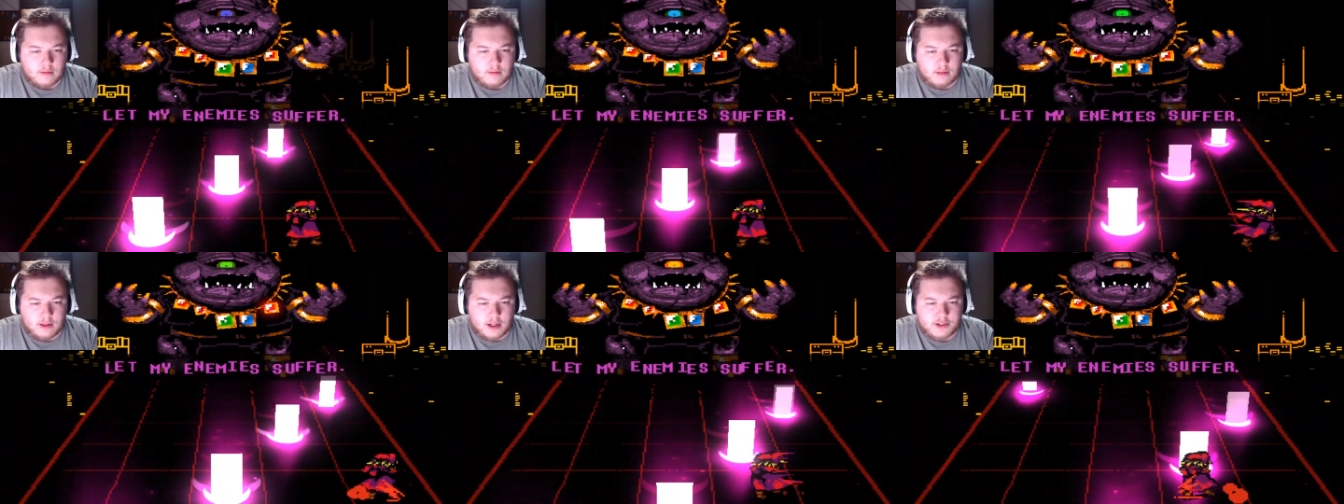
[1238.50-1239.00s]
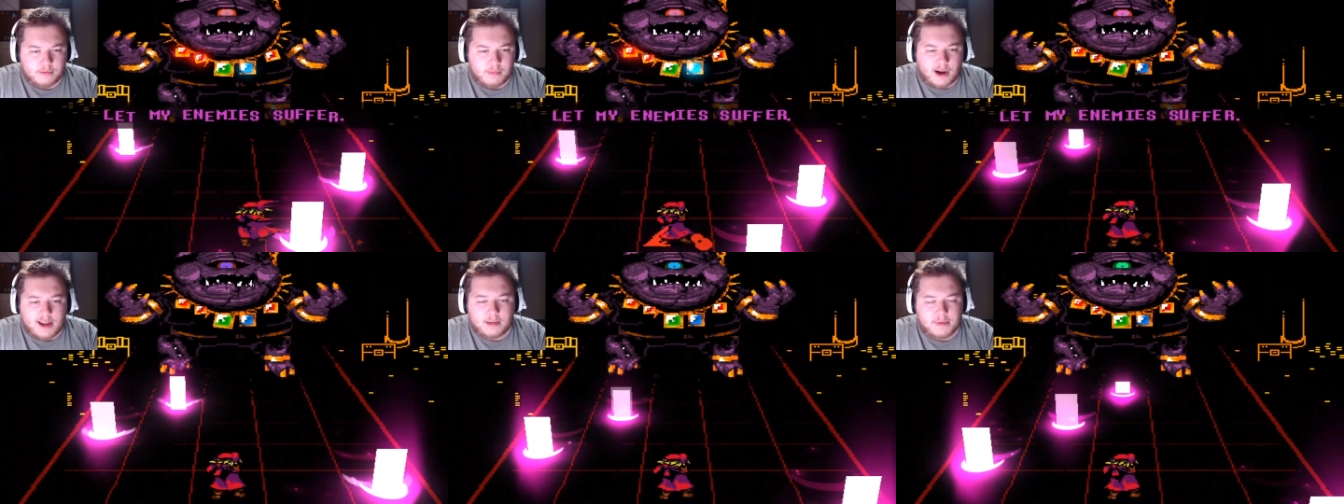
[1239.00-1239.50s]
Let
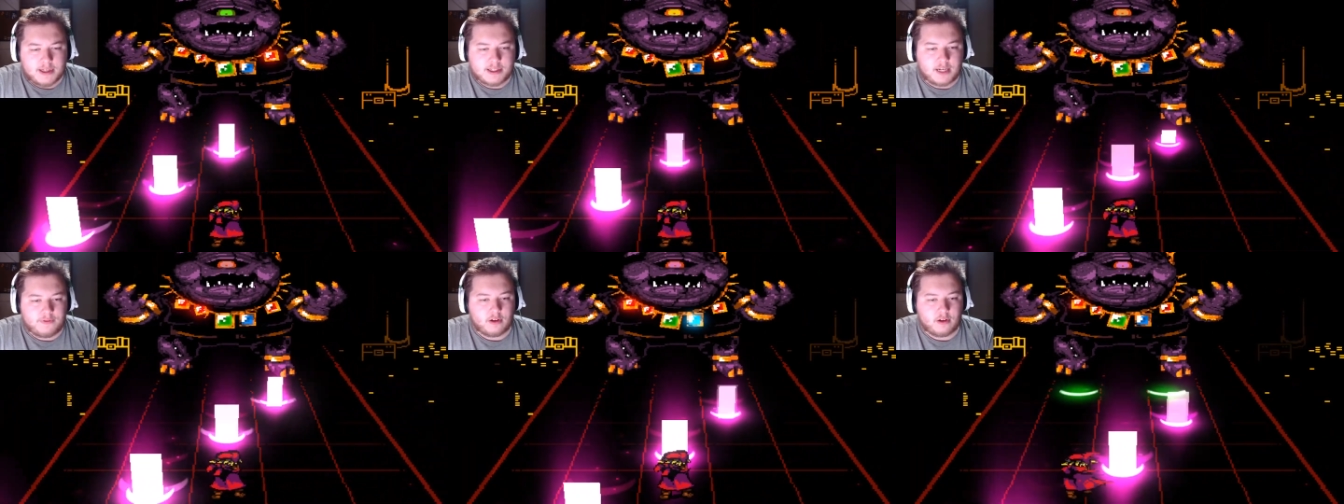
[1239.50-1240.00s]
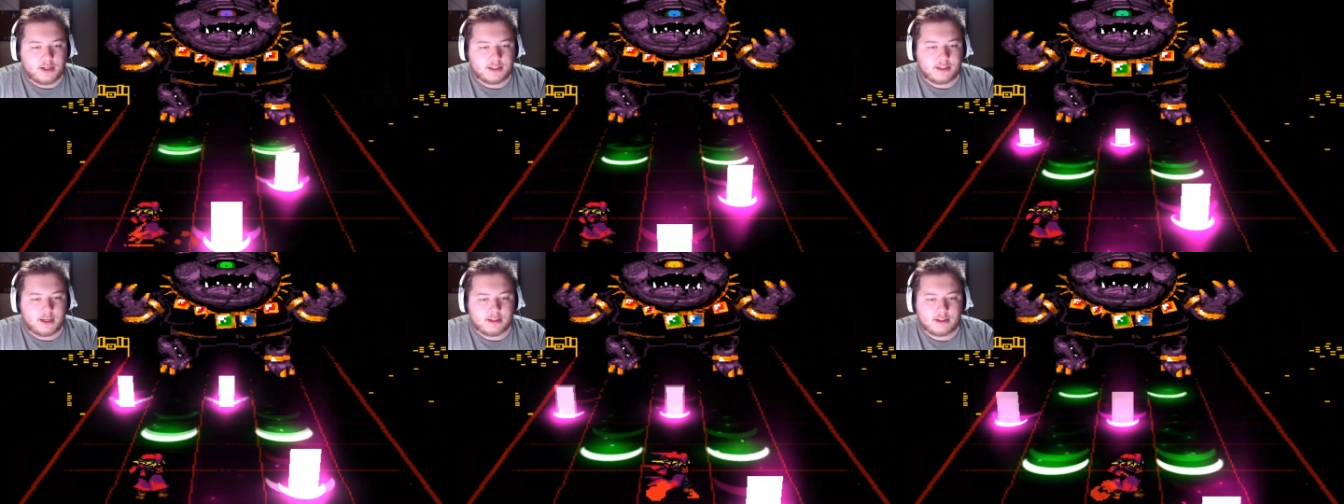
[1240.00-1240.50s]
my enemies suffer, he
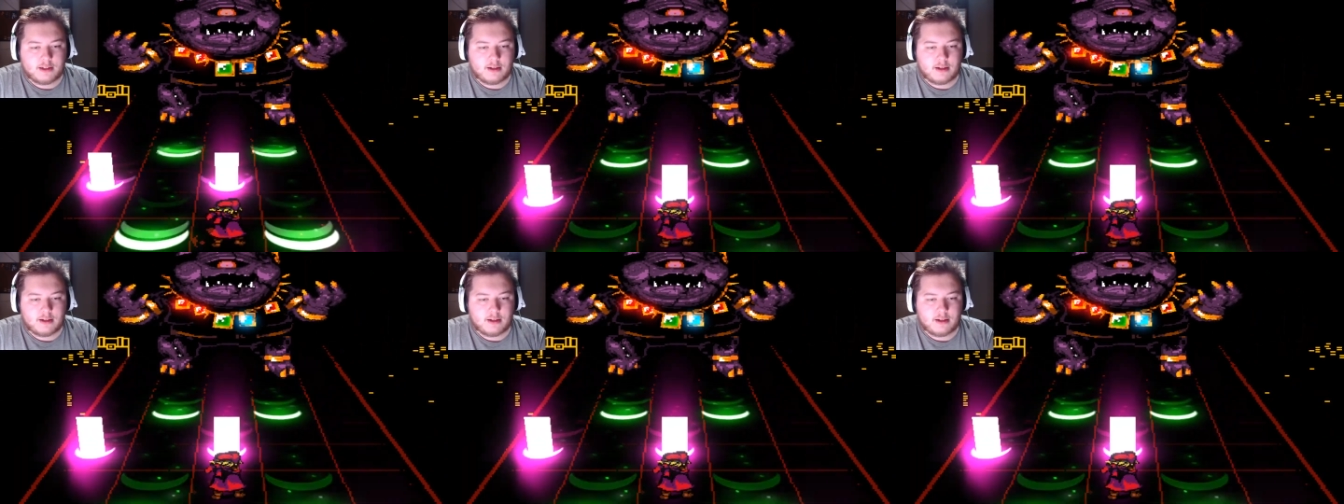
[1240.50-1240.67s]
says.